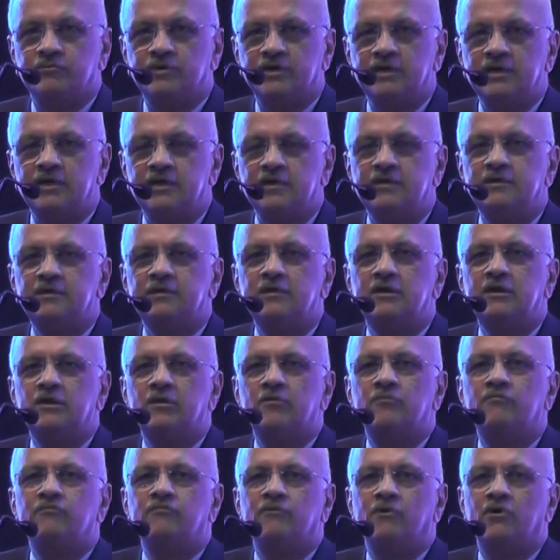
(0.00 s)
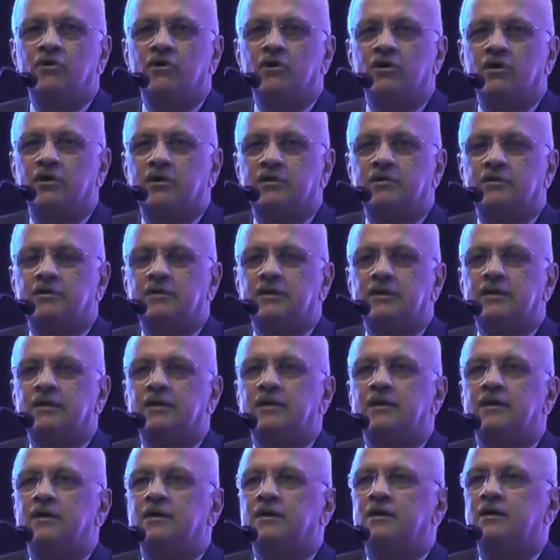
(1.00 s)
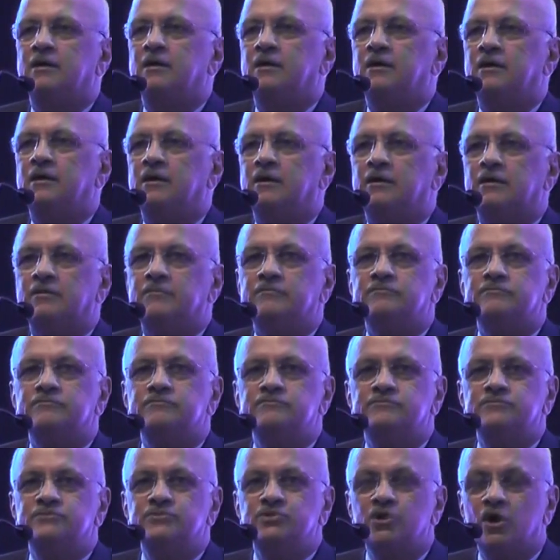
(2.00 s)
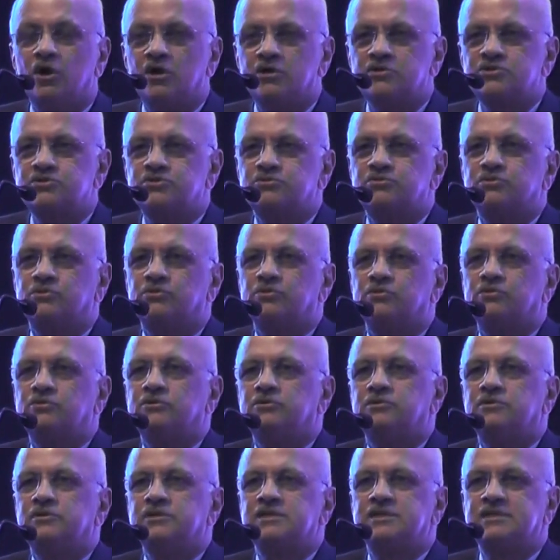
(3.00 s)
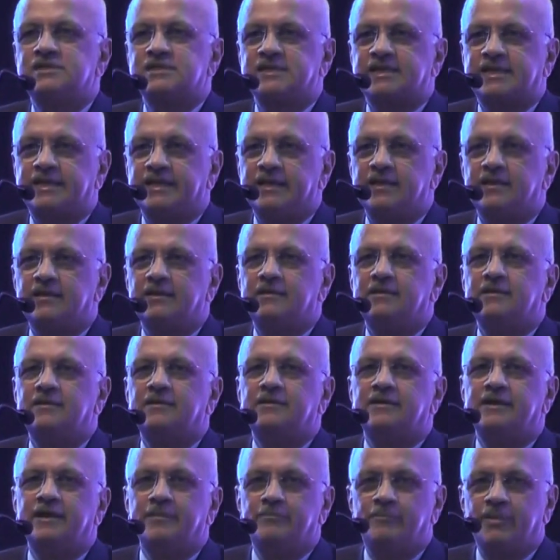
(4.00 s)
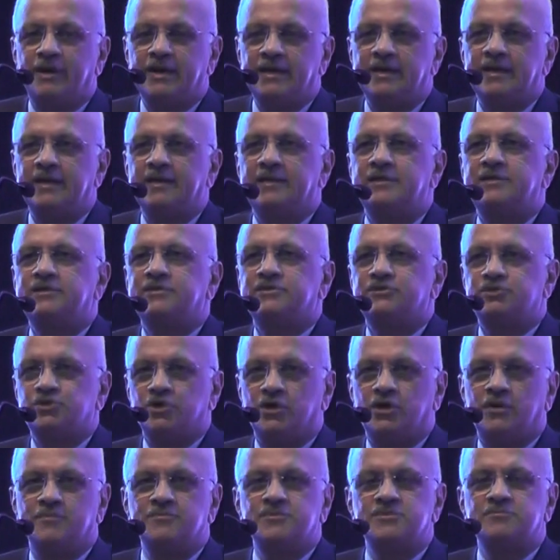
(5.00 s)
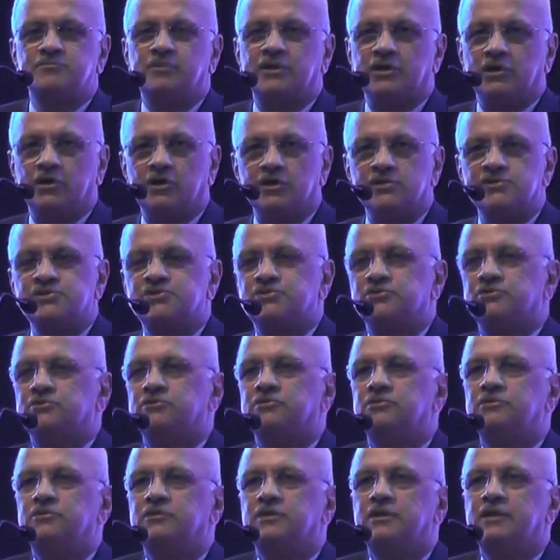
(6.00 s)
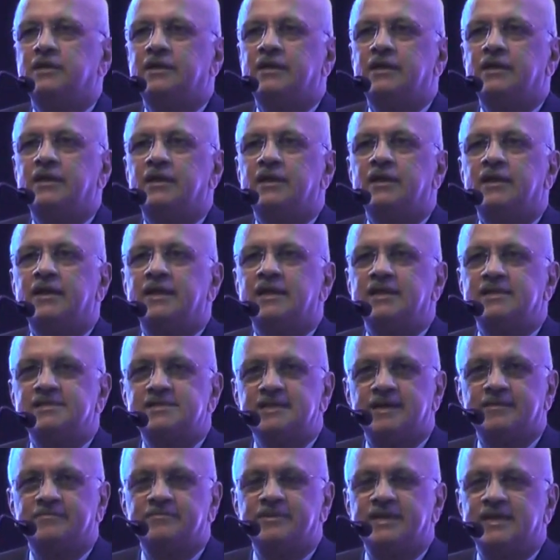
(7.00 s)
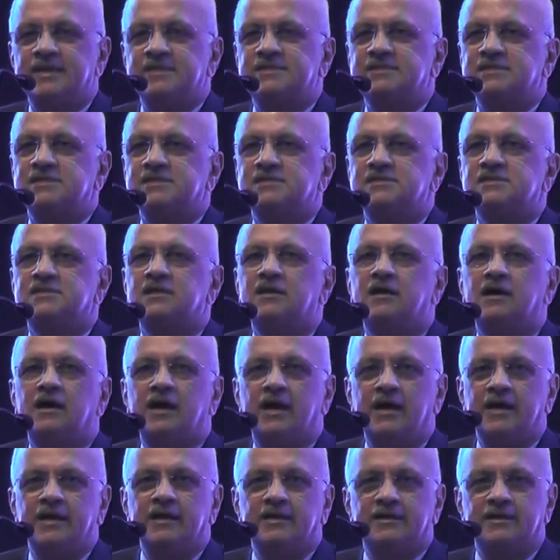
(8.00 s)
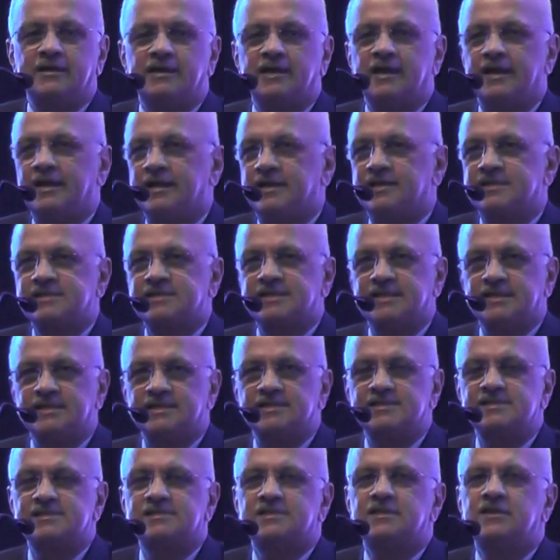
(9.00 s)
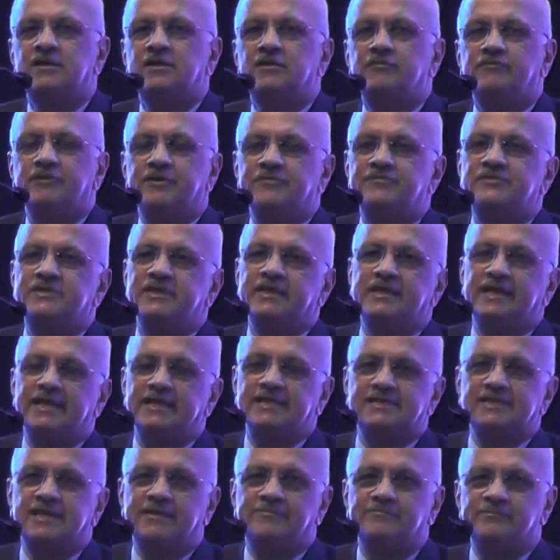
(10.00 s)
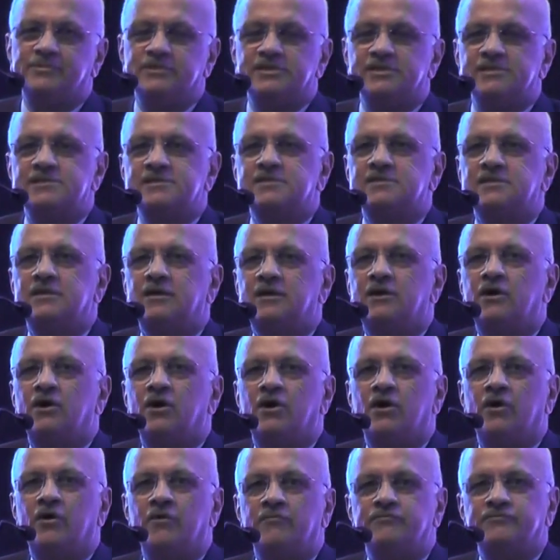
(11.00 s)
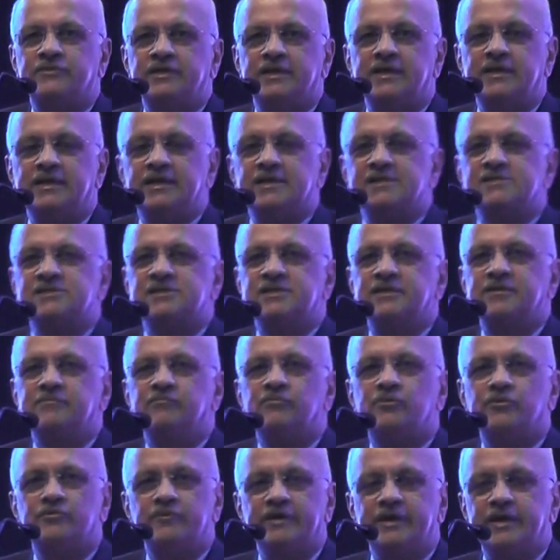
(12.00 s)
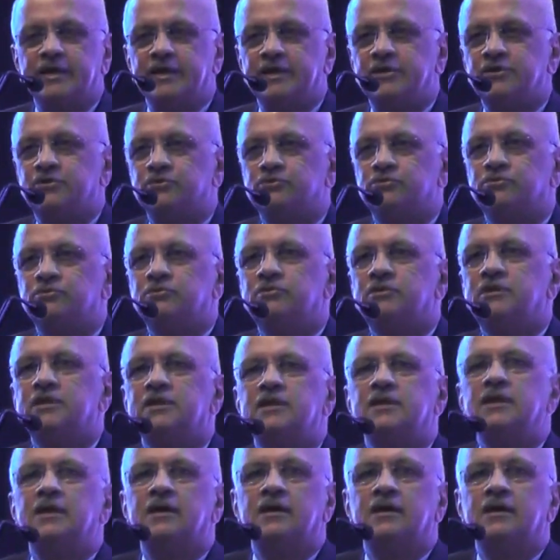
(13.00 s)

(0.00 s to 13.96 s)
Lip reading: world for not so skill dependent jobs, but also in some cases higher and higher skills. We've seen examples of the industry moving into